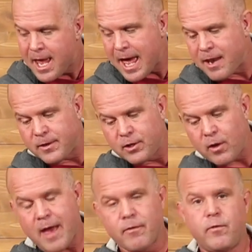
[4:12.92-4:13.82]
And if you
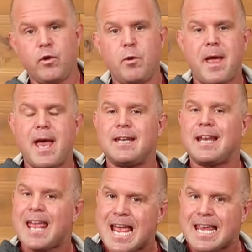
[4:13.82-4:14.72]
don't have a voodoo band
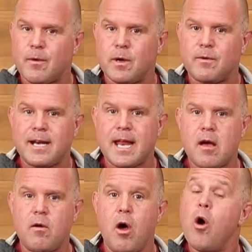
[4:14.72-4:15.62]
and can't get one right
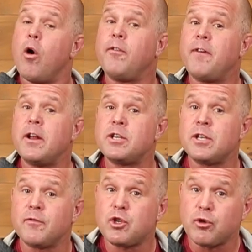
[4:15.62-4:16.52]
now, or you find
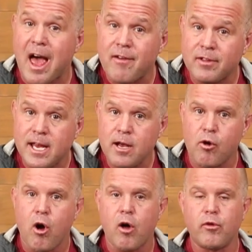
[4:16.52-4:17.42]
yourself traveling
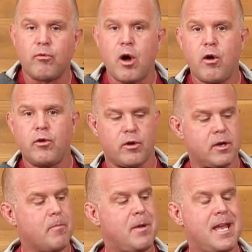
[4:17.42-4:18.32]
or on the road or
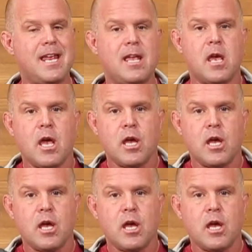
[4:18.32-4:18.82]
competing,